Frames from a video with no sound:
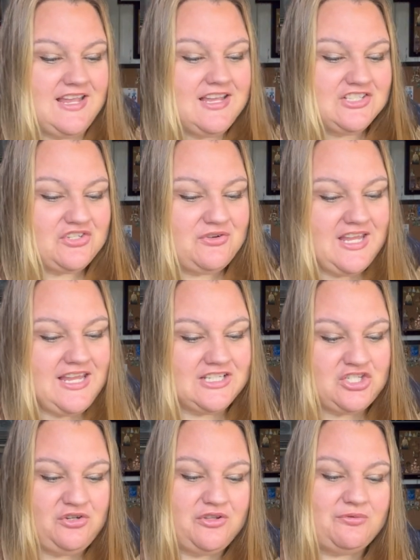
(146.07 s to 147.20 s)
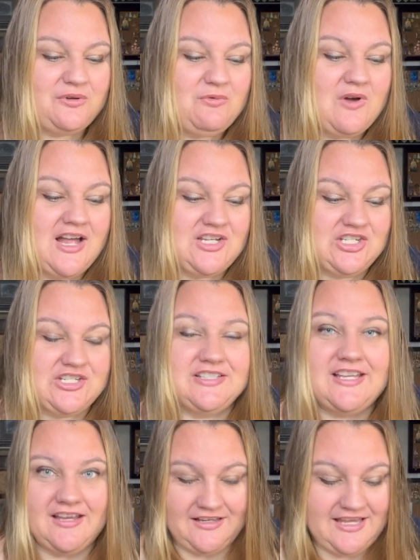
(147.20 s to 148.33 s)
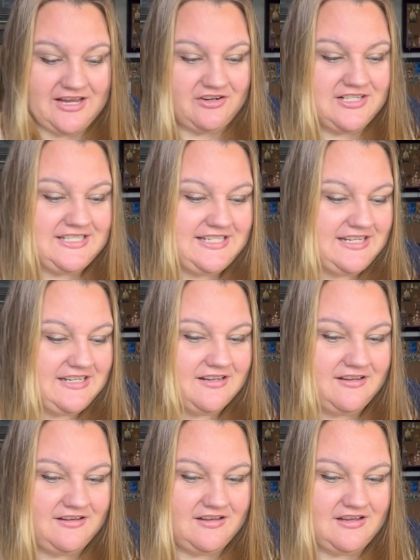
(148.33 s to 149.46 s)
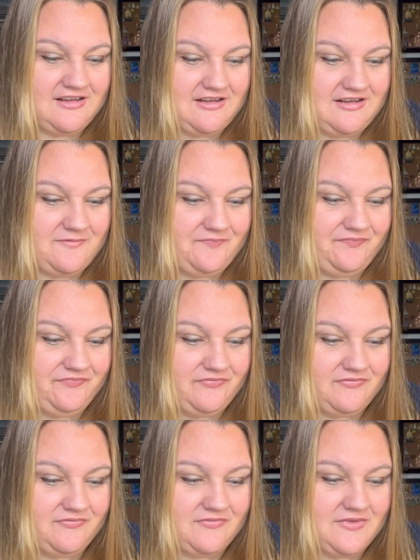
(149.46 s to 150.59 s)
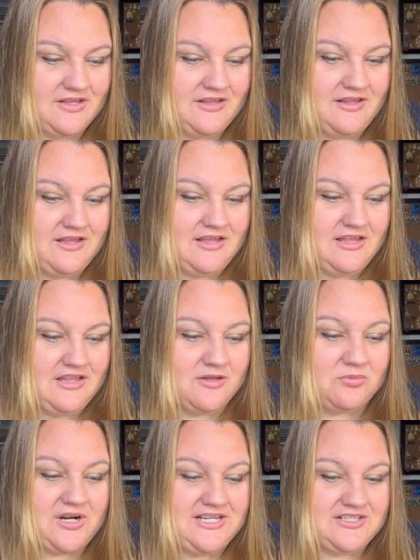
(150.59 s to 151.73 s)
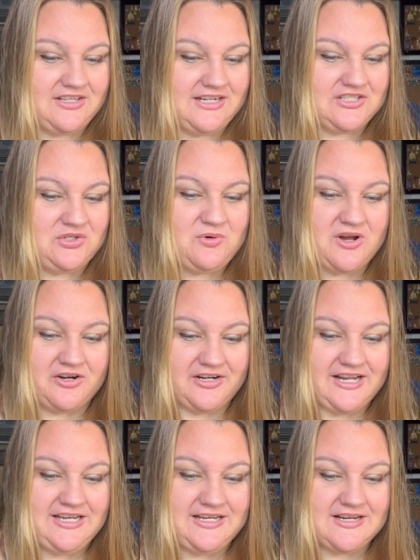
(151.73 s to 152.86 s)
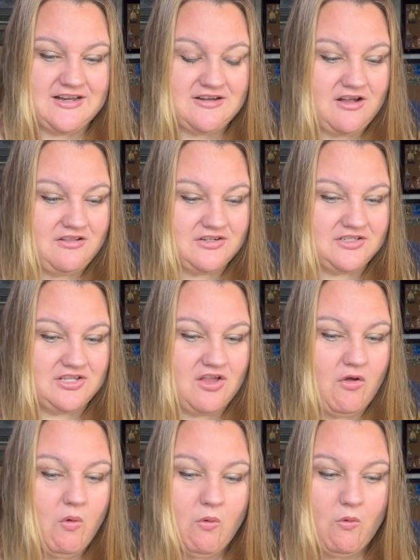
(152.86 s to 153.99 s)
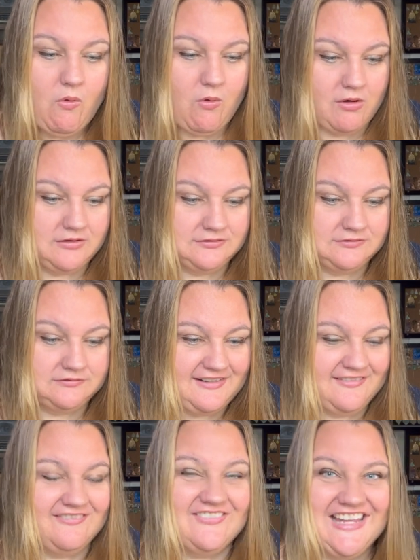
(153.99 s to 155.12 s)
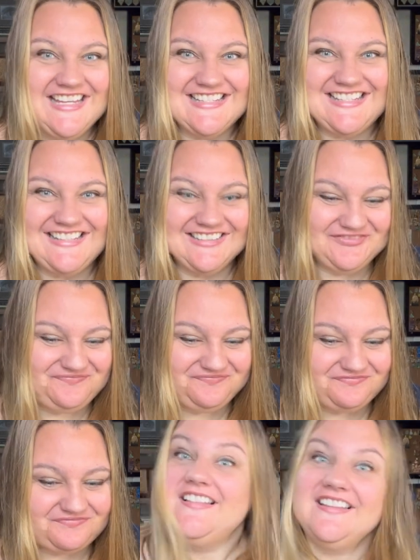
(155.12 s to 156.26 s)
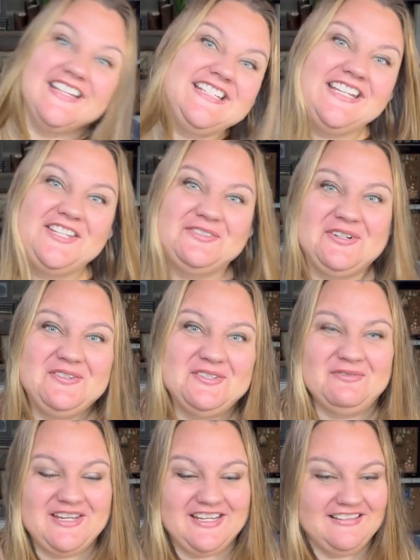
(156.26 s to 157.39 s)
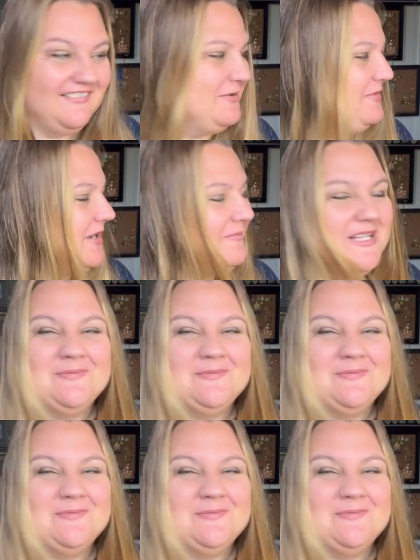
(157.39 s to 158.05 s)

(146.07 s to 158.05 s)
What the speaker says: so you get 2 to 3 watches guaranteed. The price on that is $289. Ooh, fancy. Let's hit the road so we can open up these